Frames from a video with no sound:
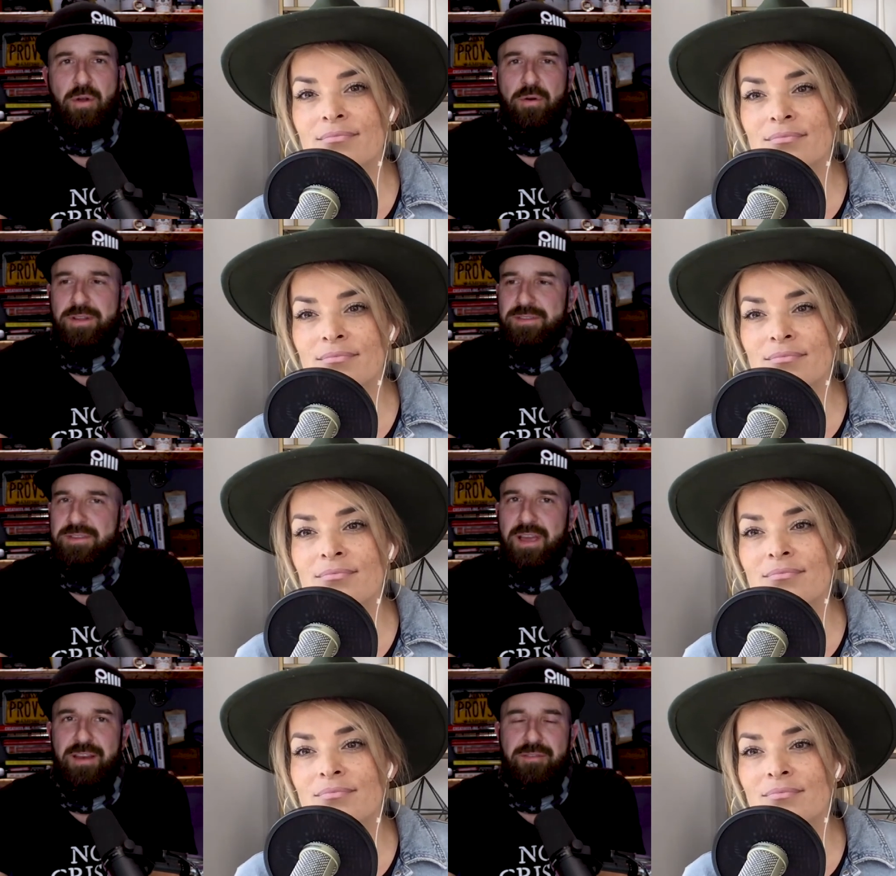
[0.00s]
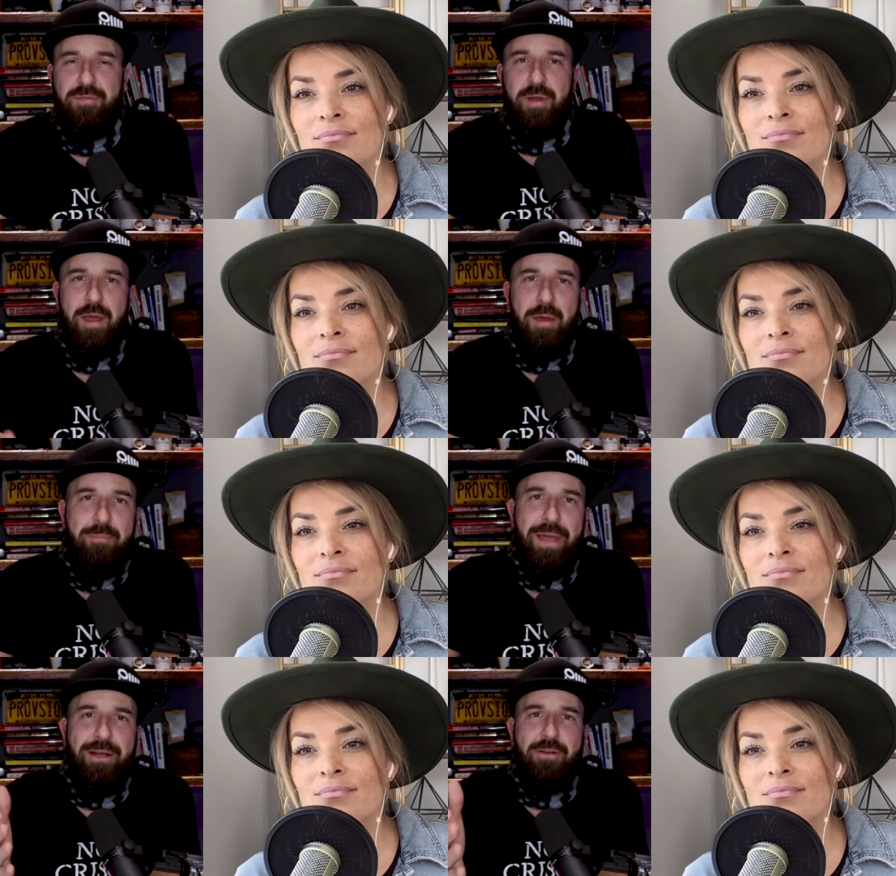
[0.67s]
Speaker 1: Godin's kind of
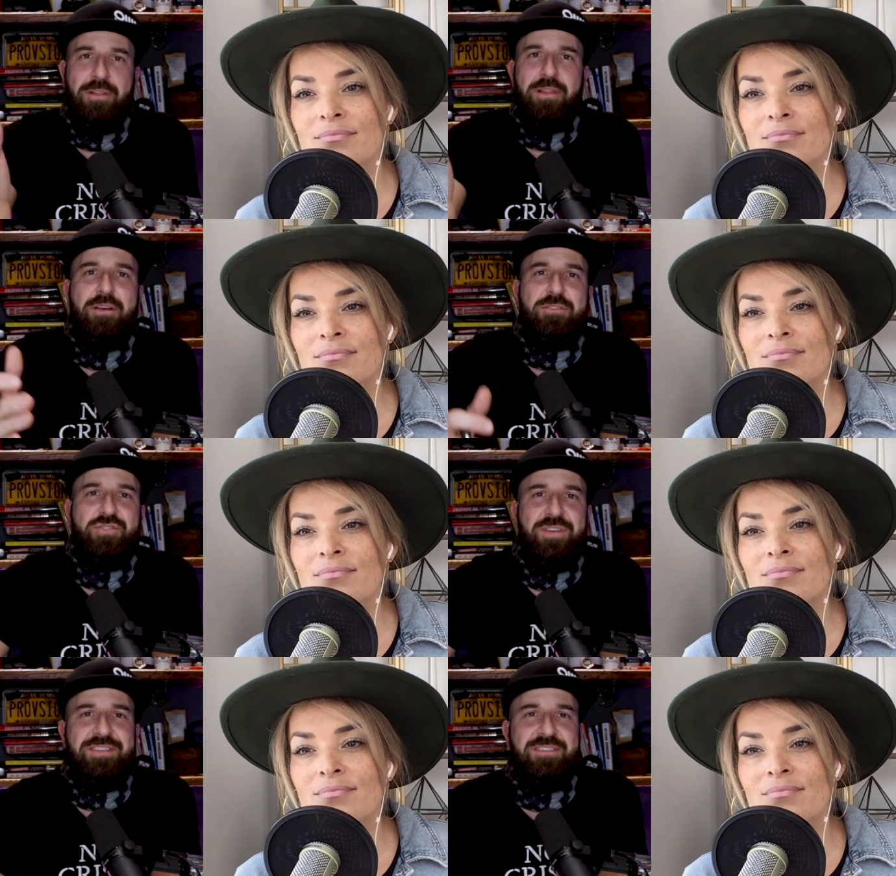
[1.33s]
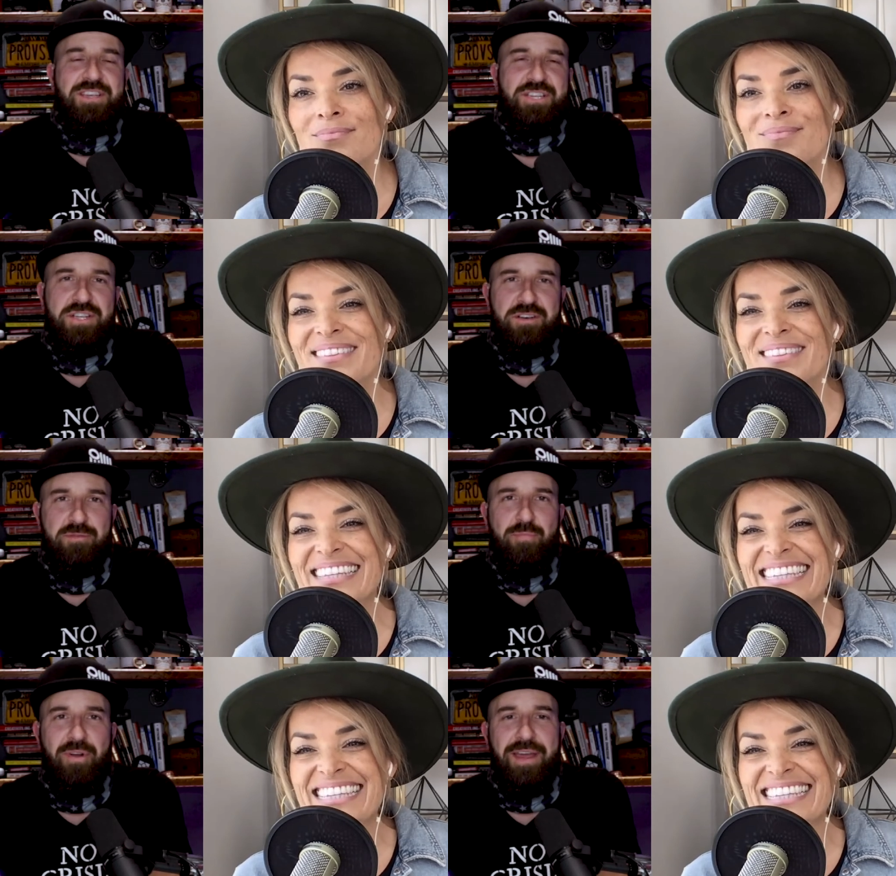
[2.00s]
parallel translation
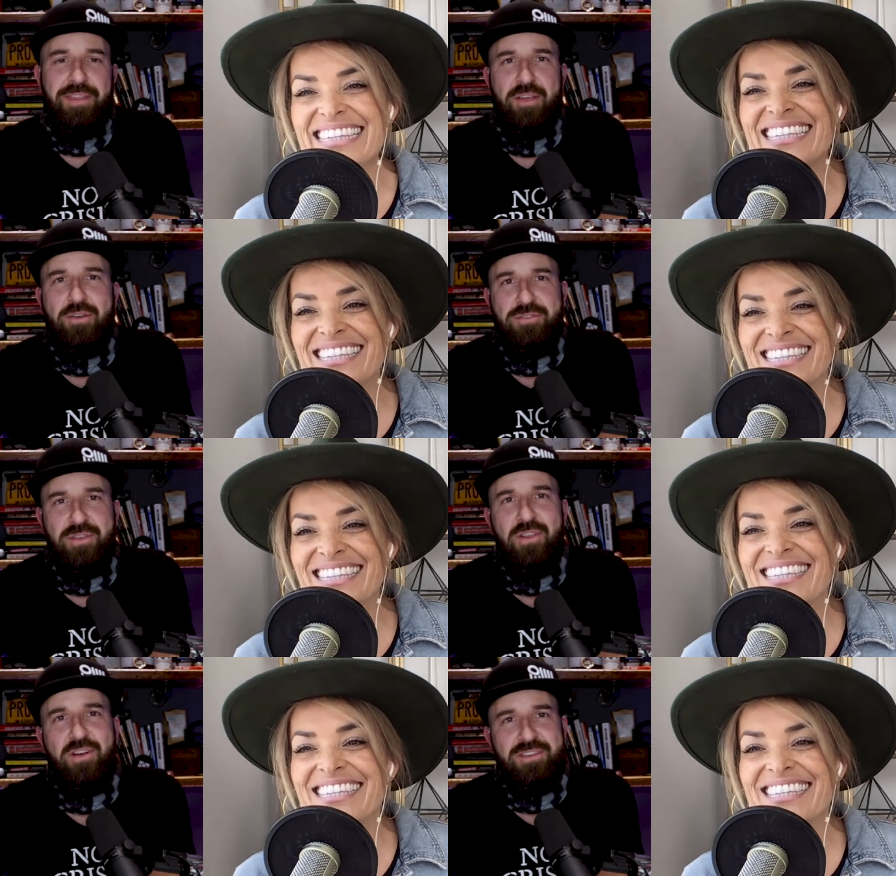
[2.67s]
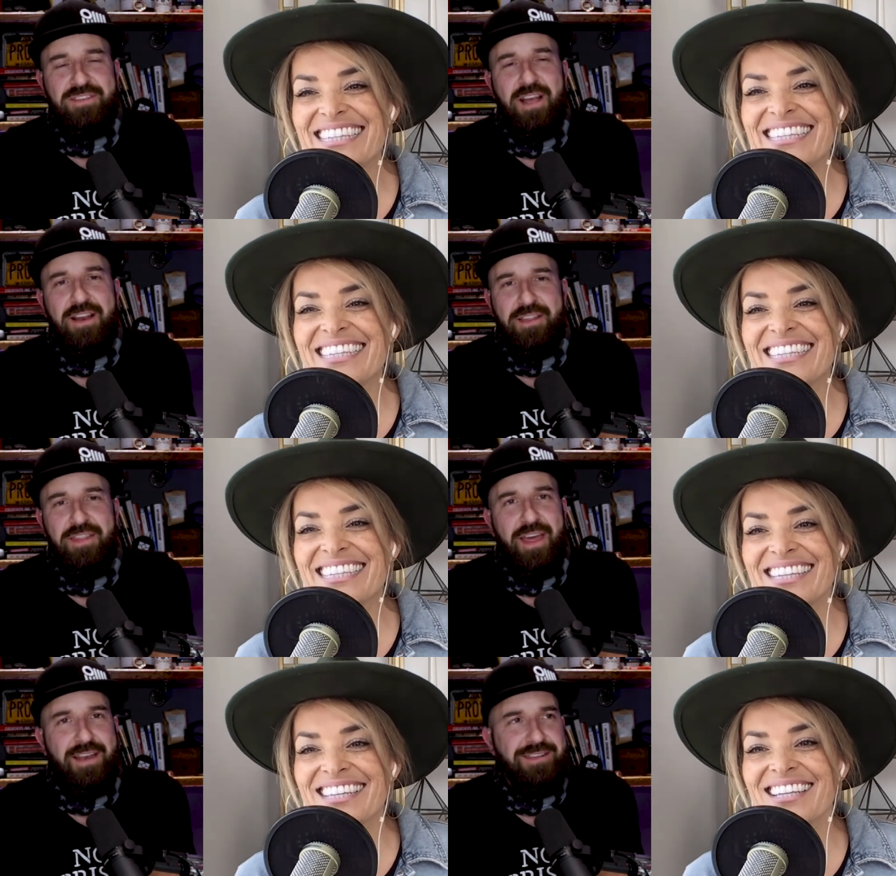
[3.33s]
of brand that goes alongside
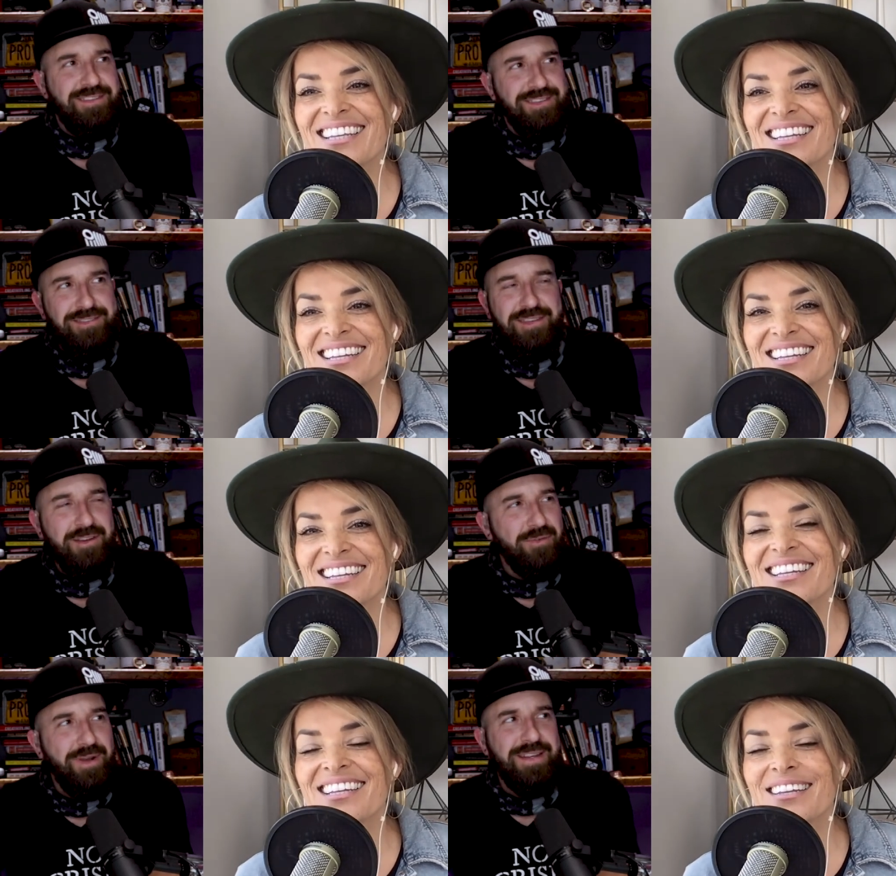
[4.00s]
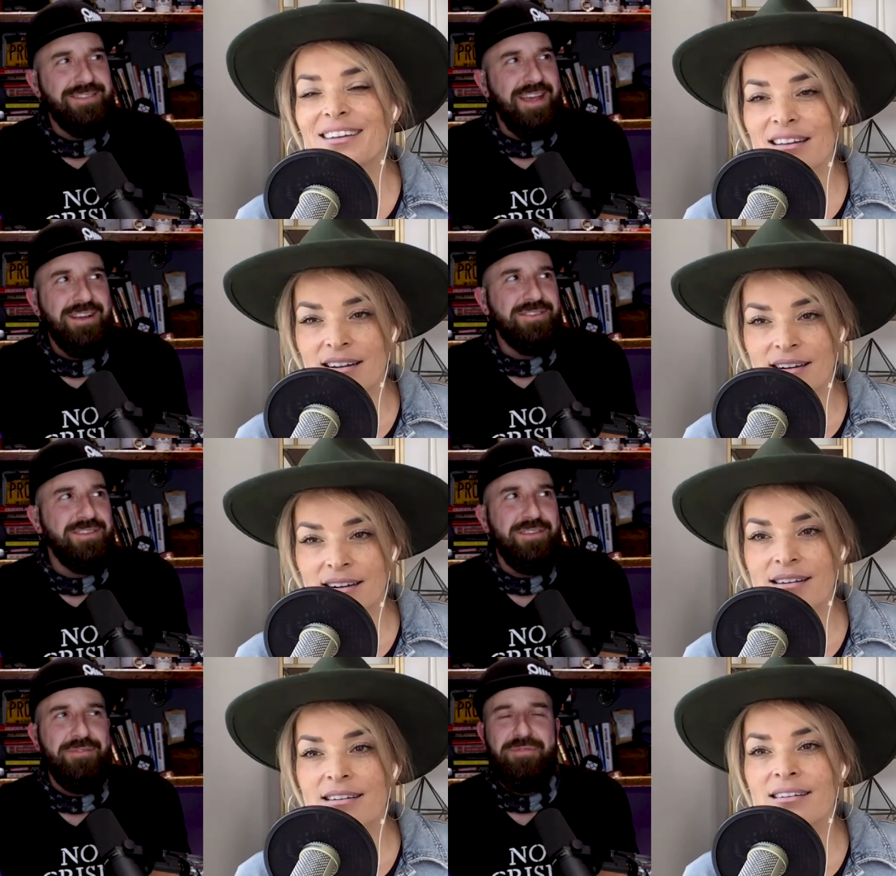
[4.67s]
of that, and he says, you know what? It's
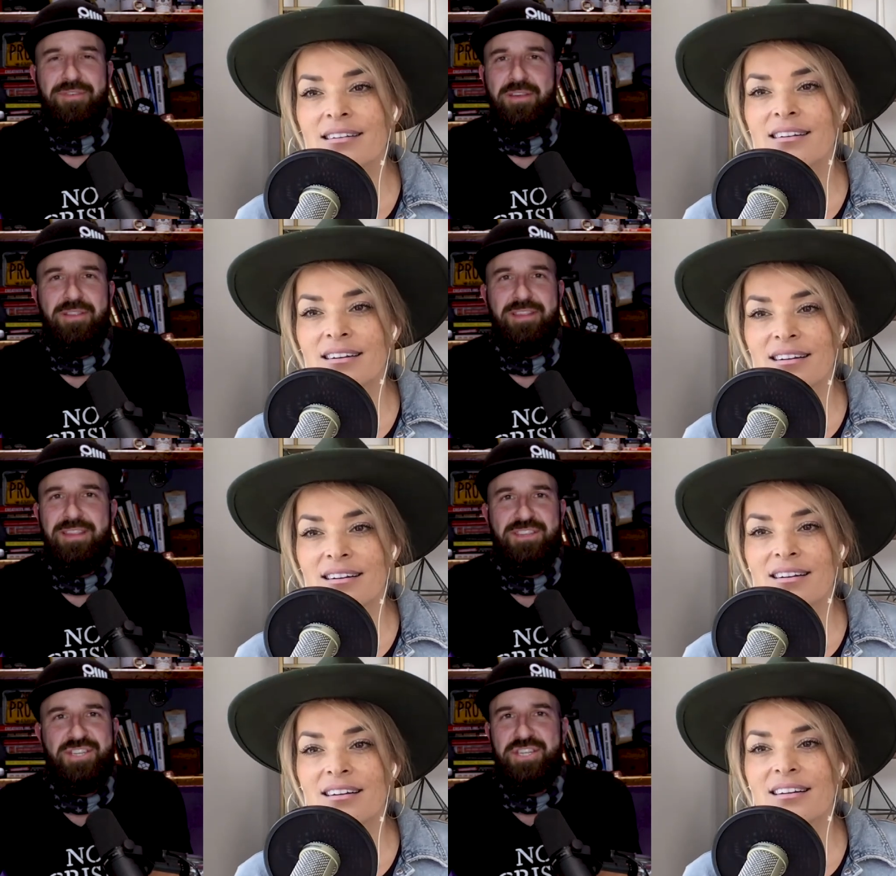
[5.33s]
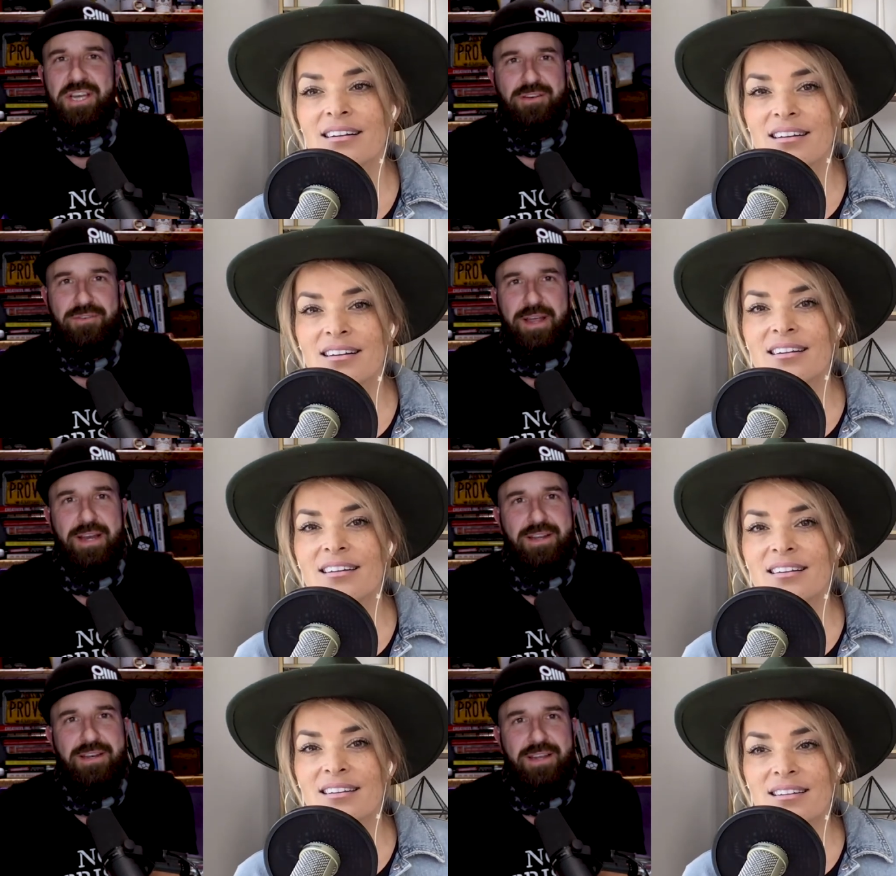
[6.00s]
actually the feeling that's
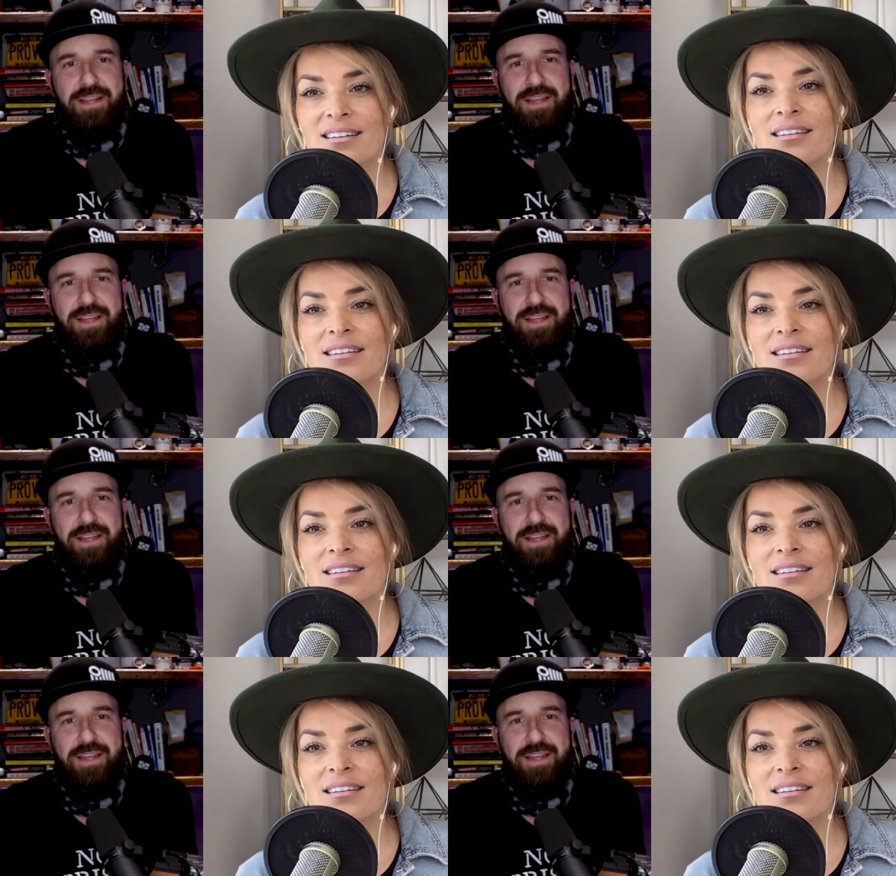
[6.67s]
generated